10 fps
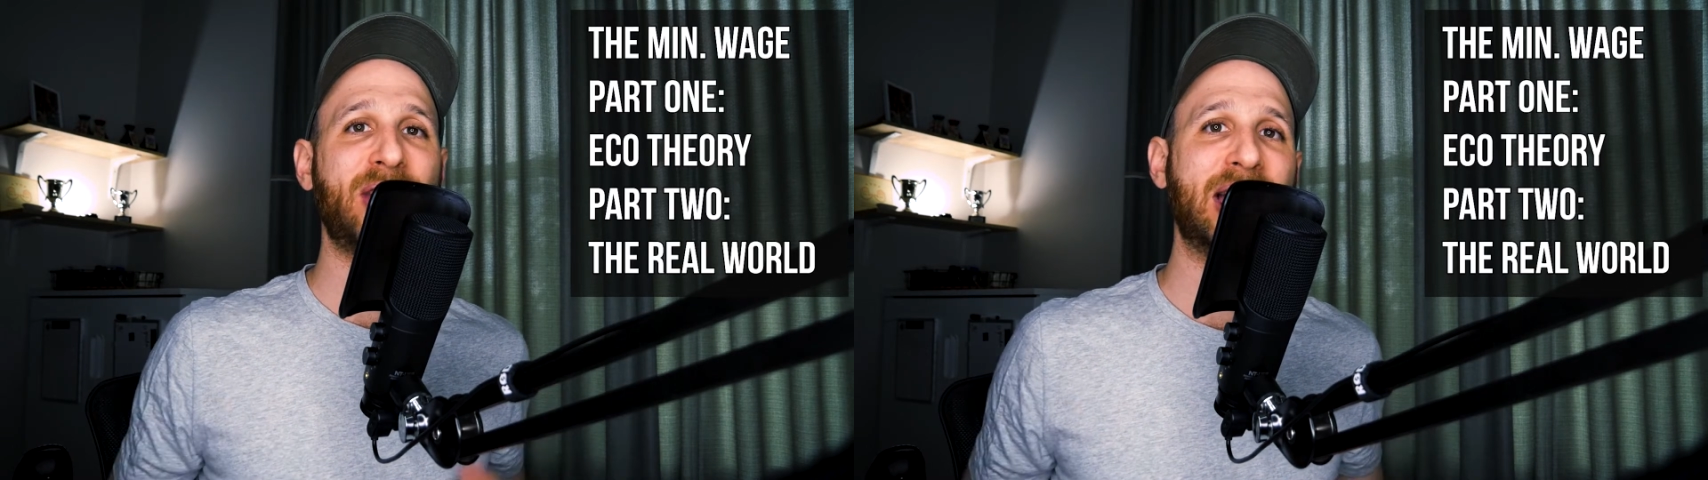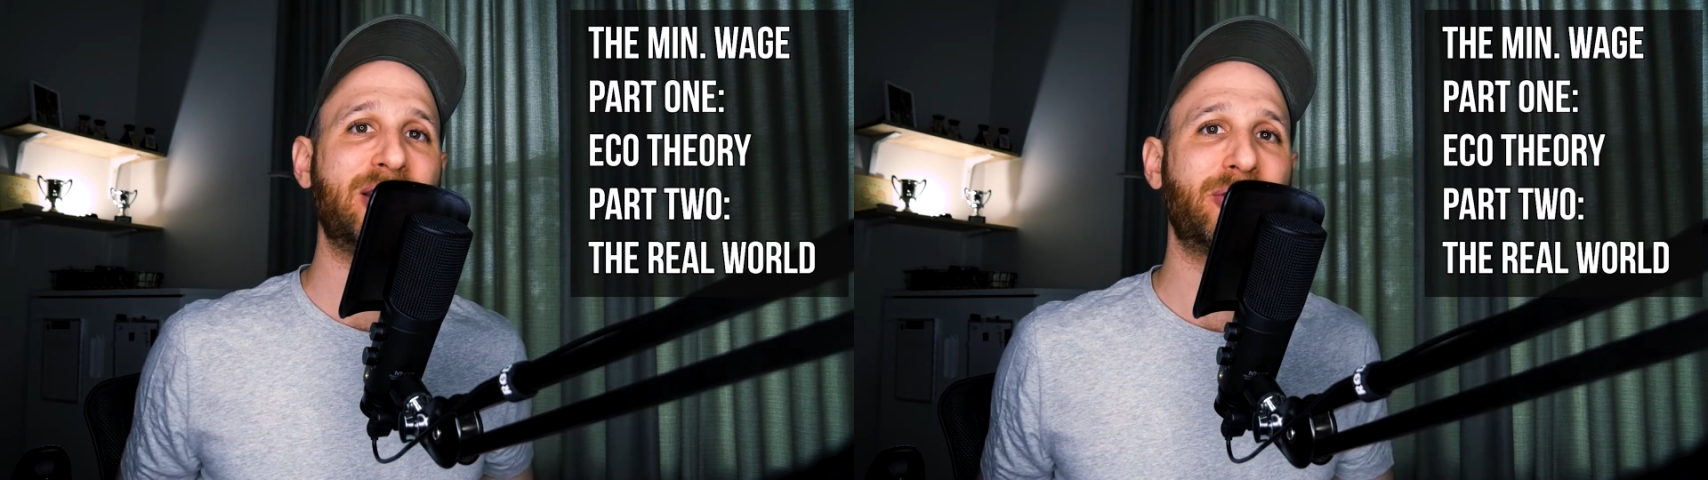
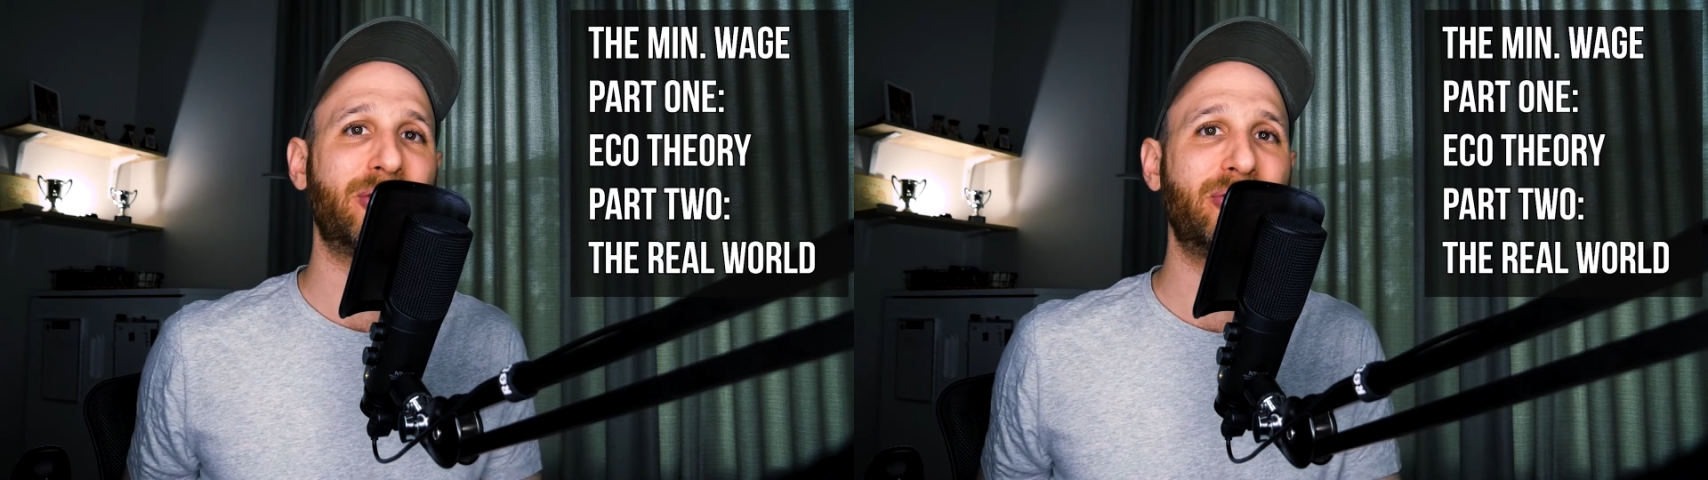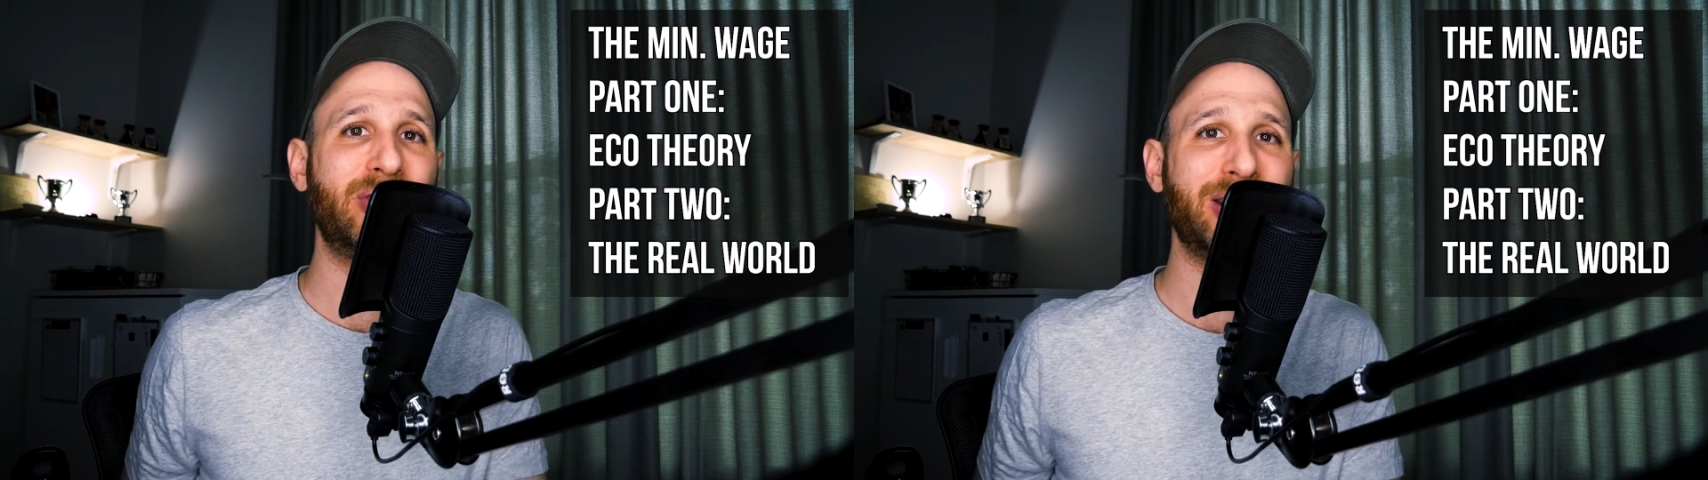and
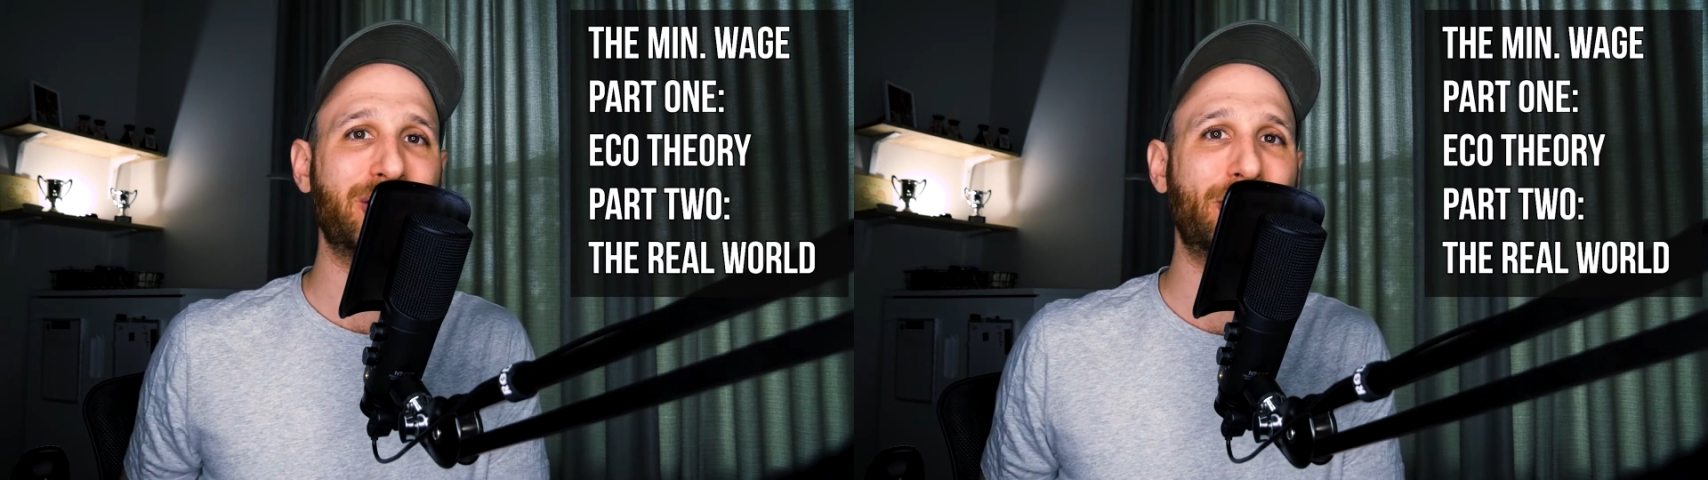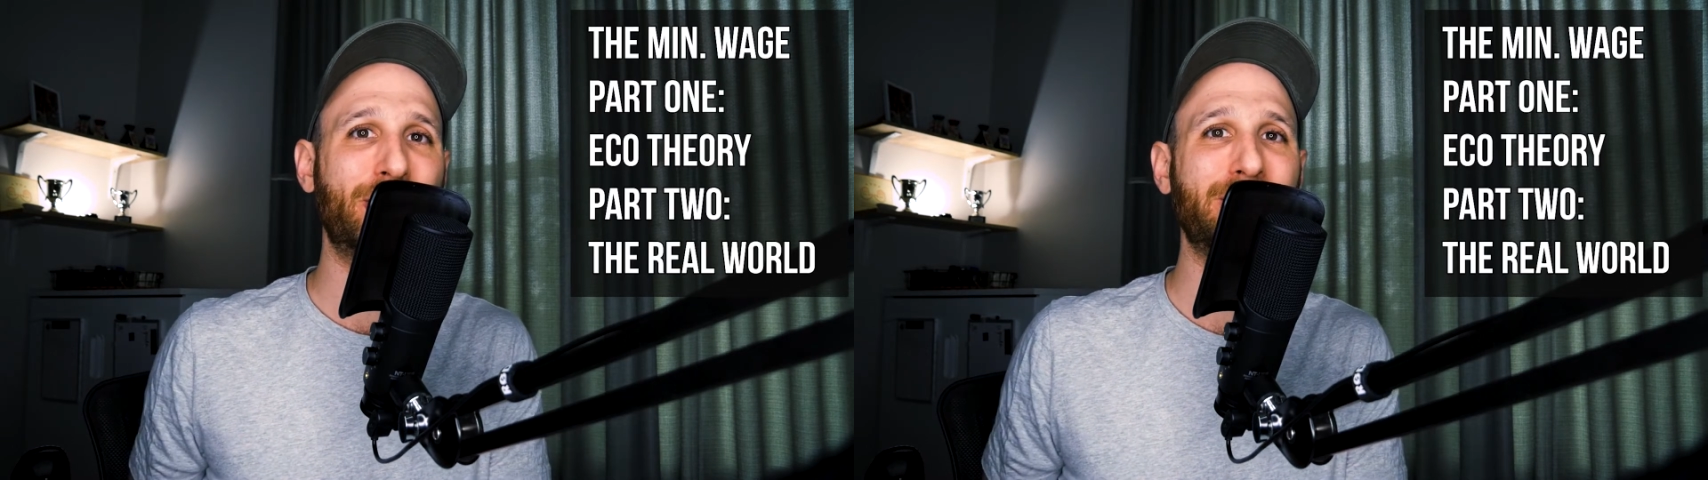on the
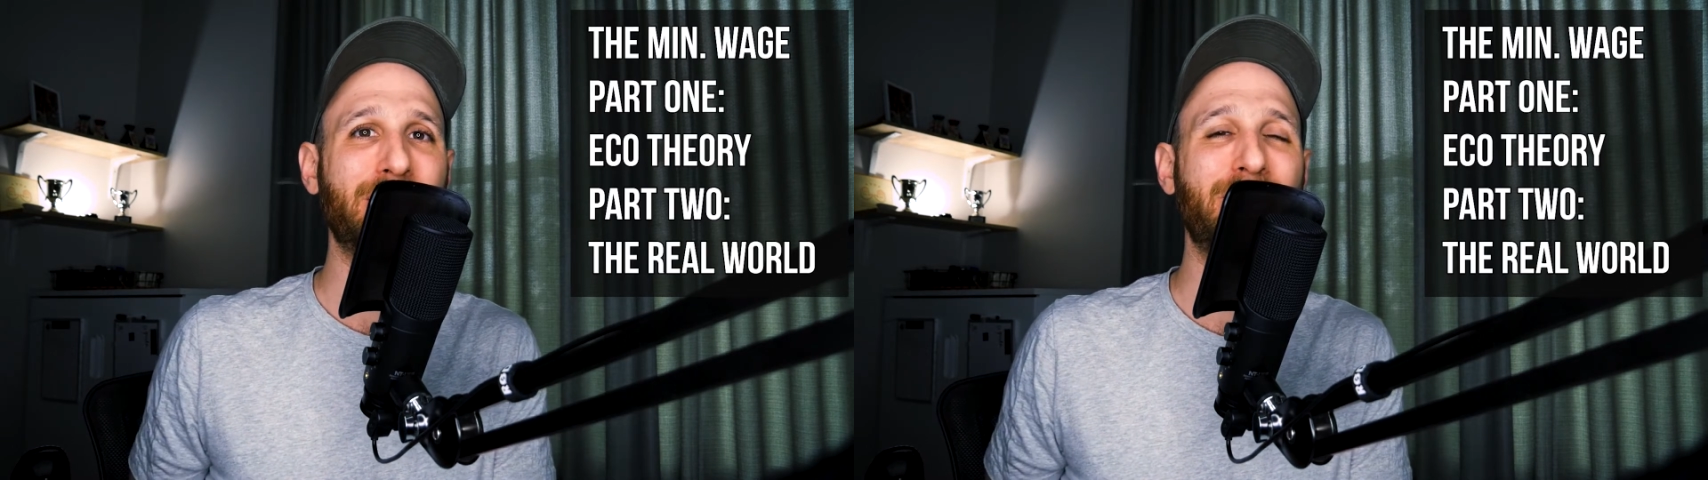economy.